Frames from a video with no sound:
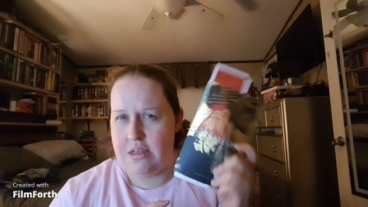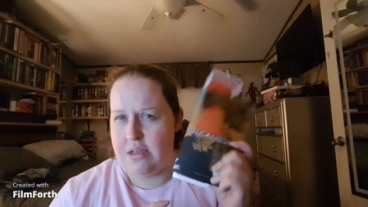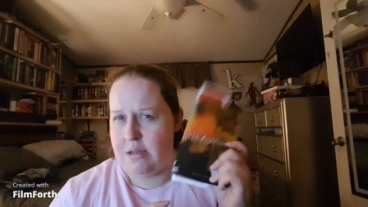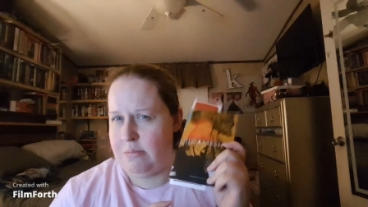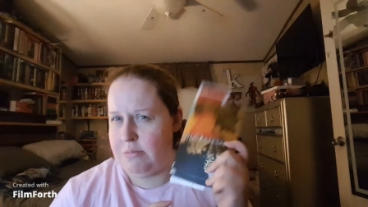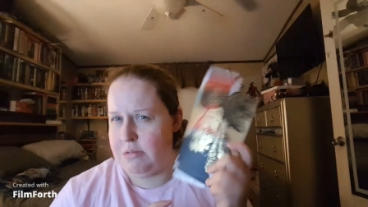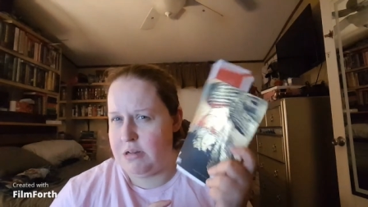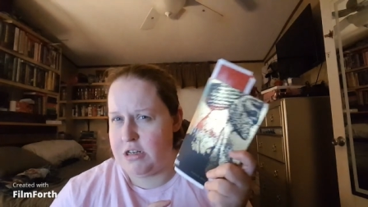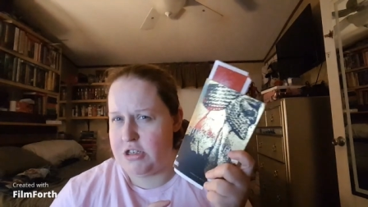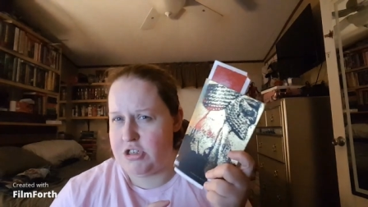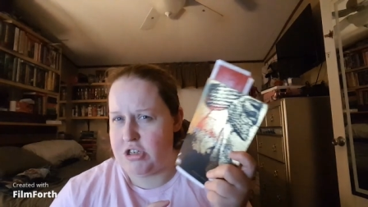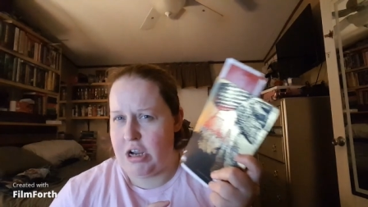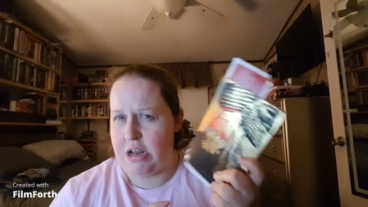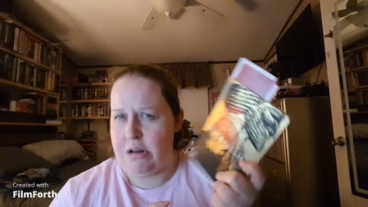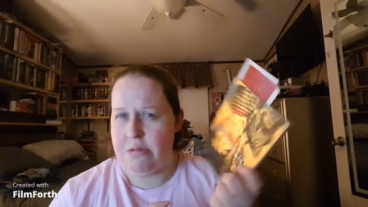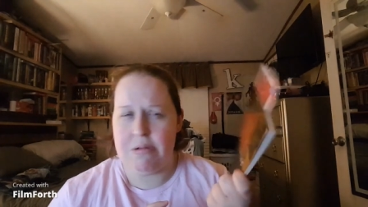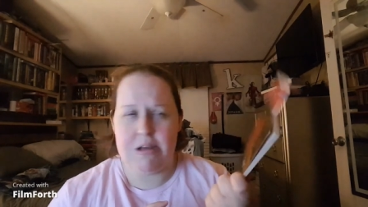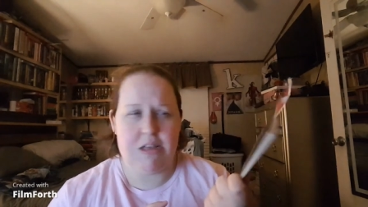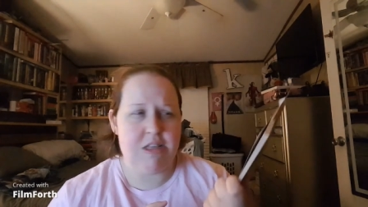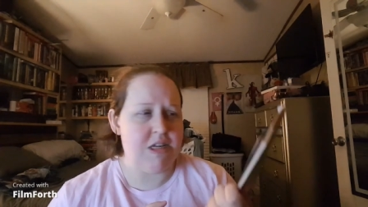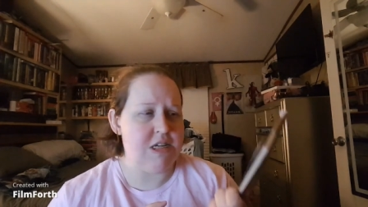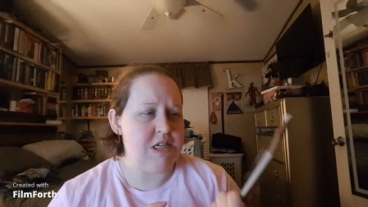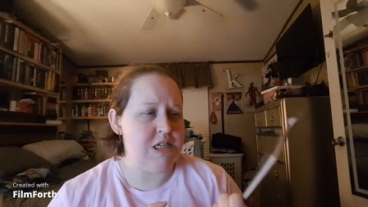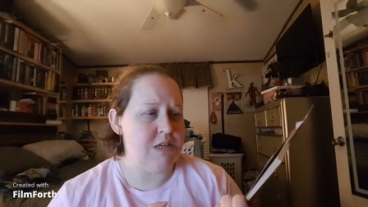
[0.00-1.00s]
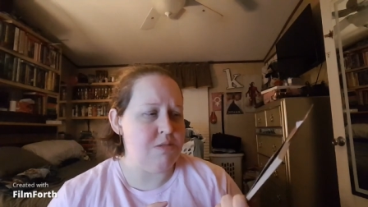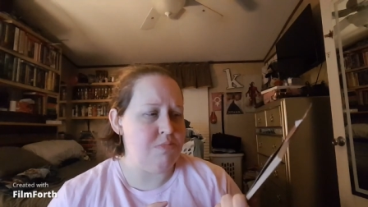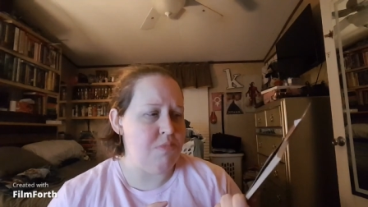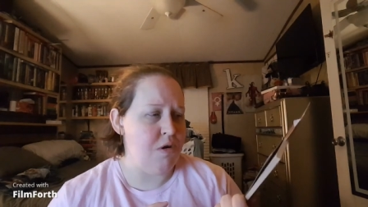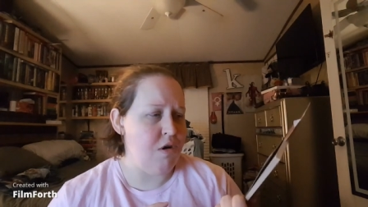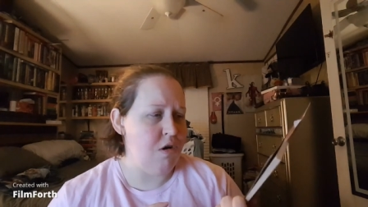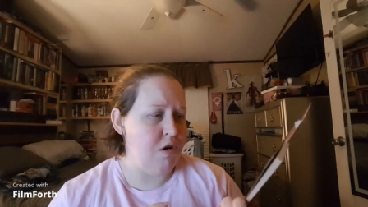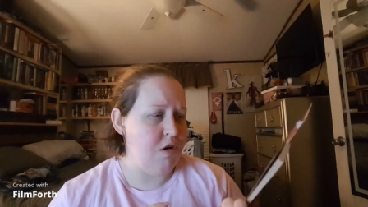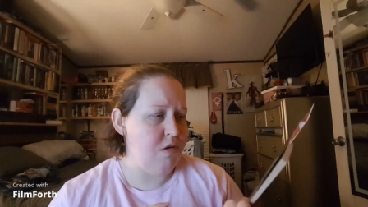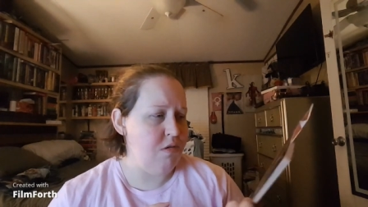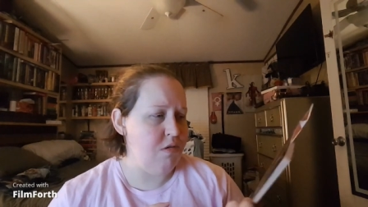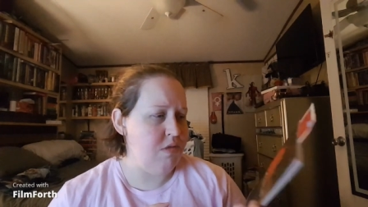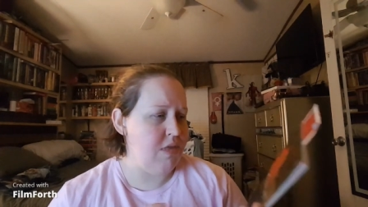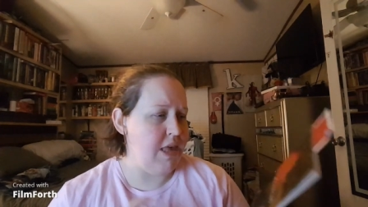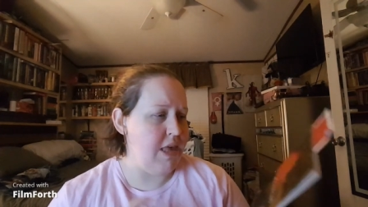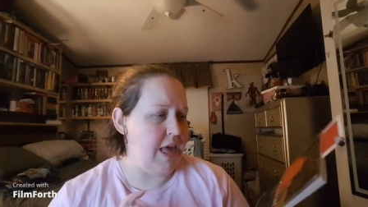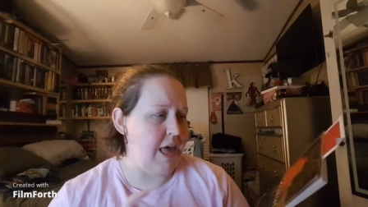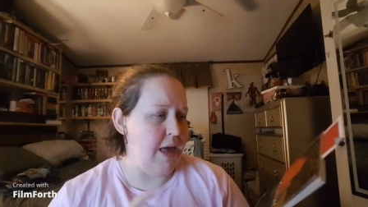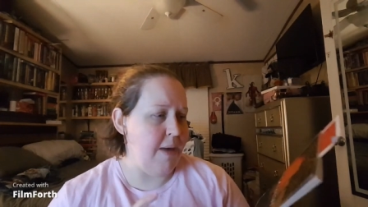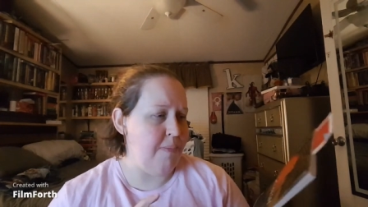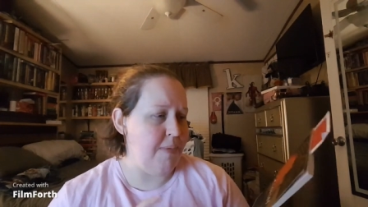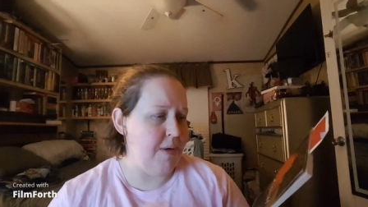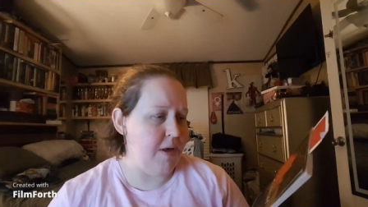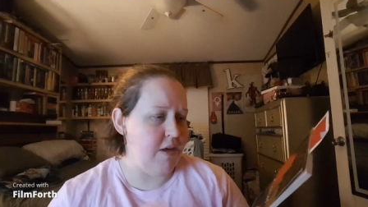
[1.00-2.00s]
I'm going to try to read this tomorrow, The
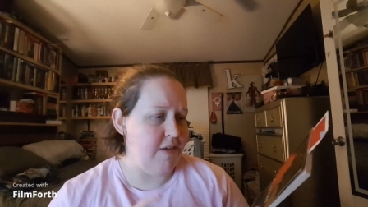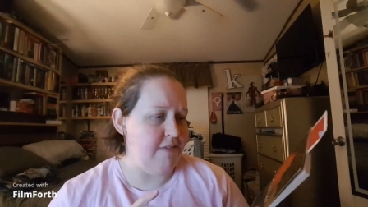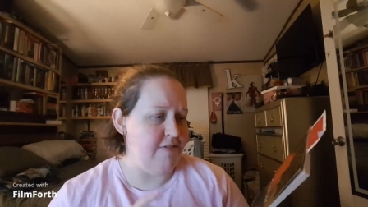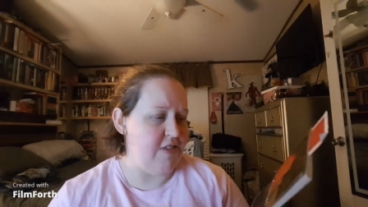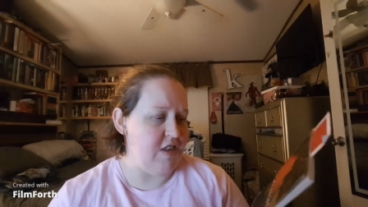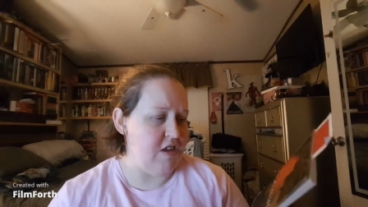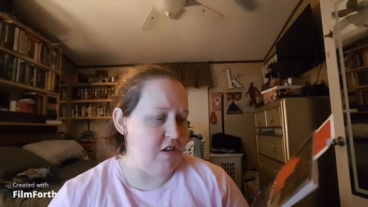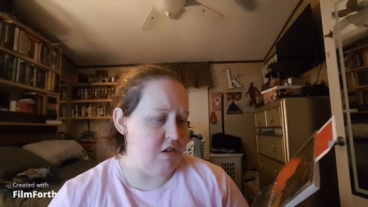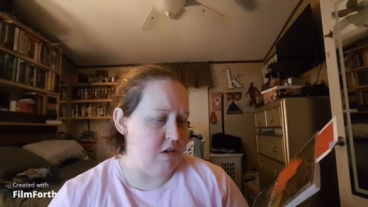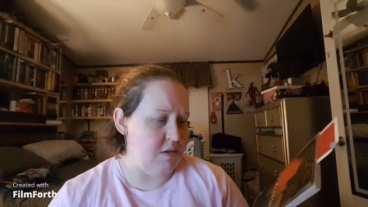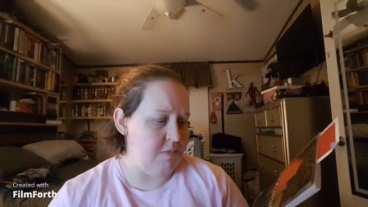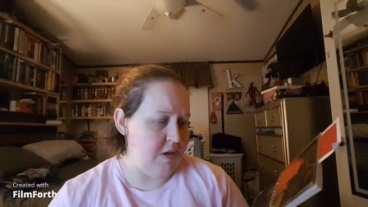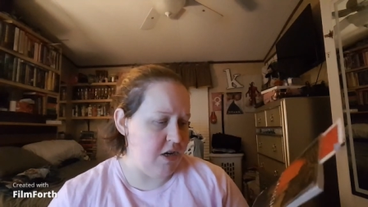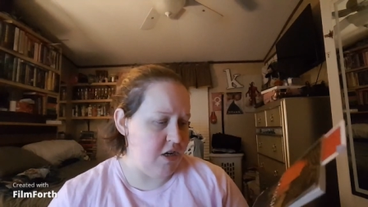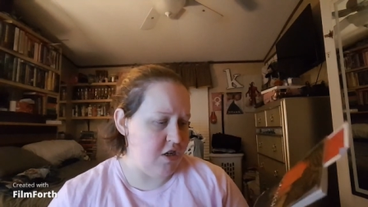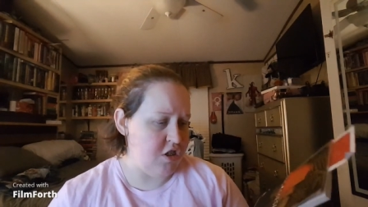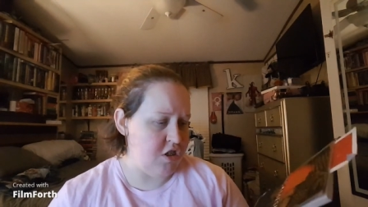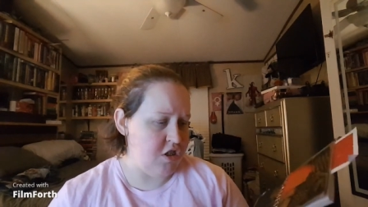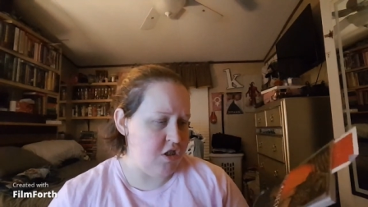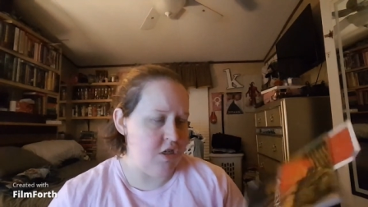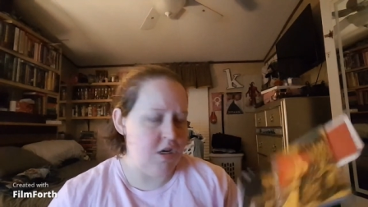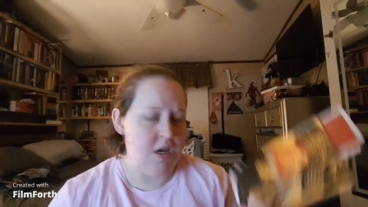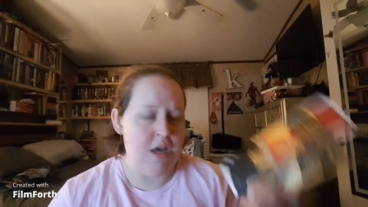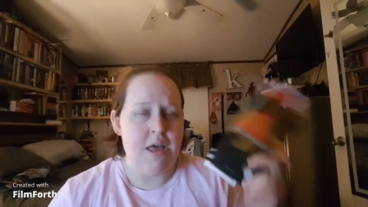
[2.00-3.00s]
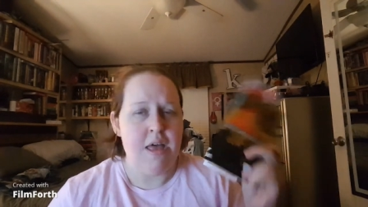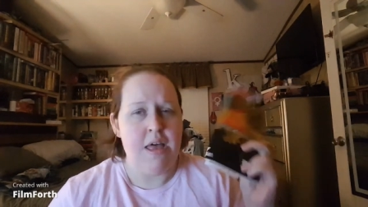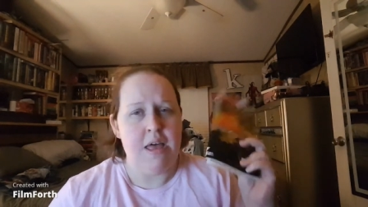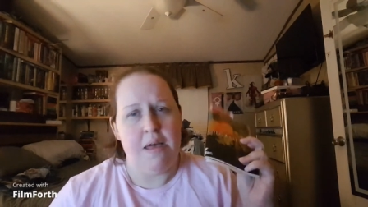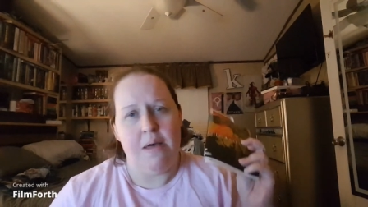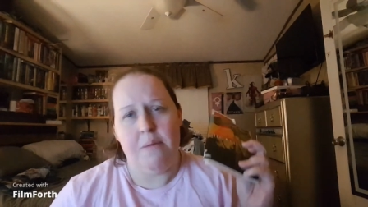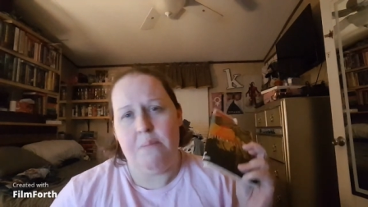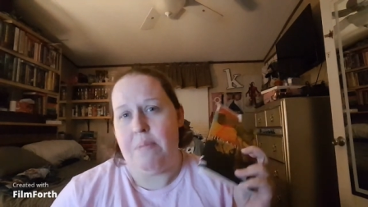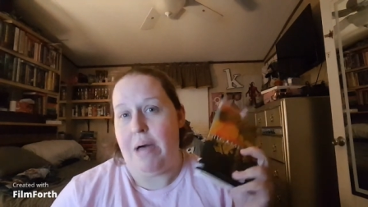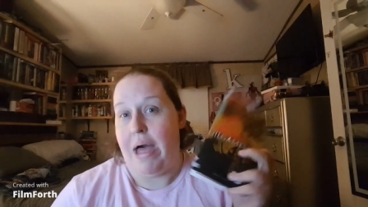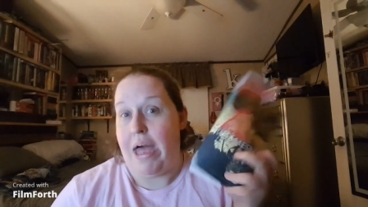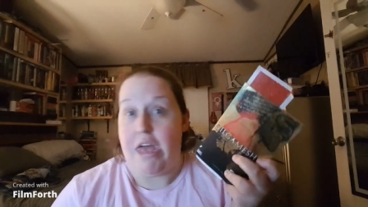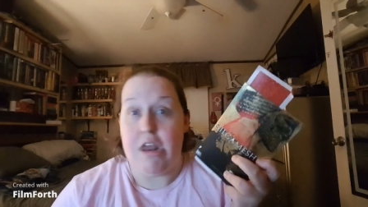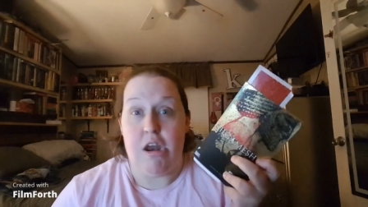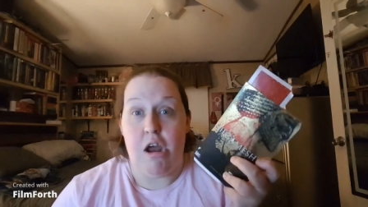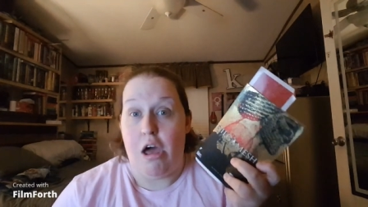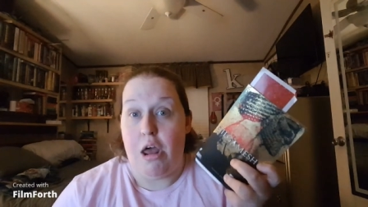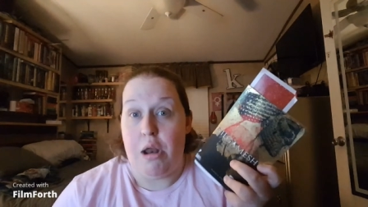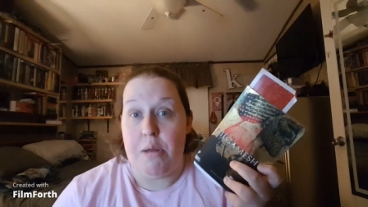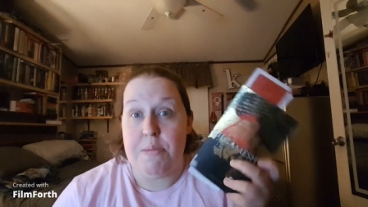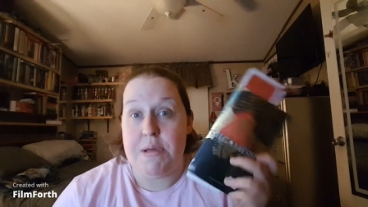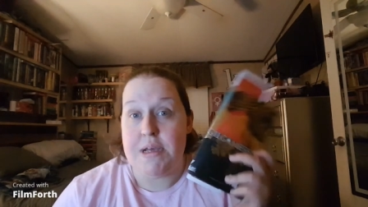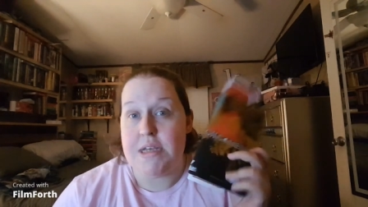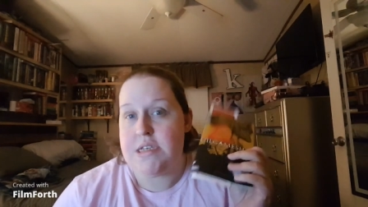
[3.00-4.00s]
Epic of Gilgamesh by
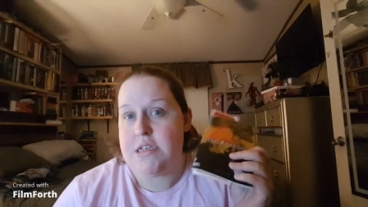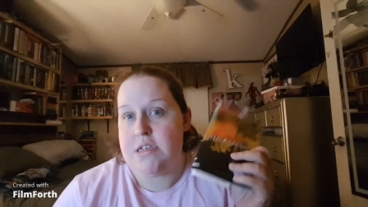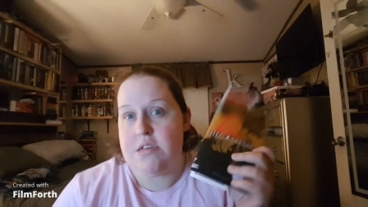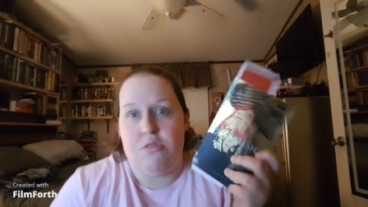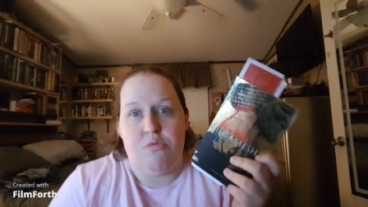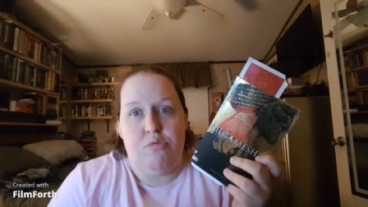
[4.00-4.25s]
Anonymous.